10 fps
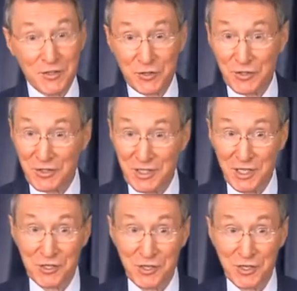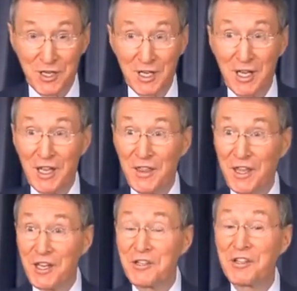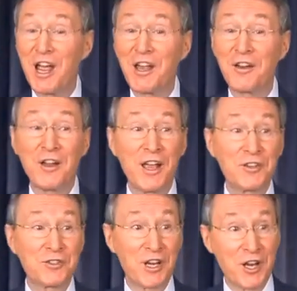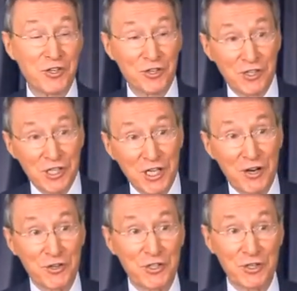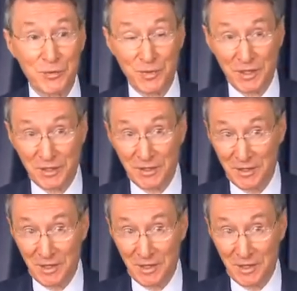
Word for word: his or her teacher, the entire educational year is going to be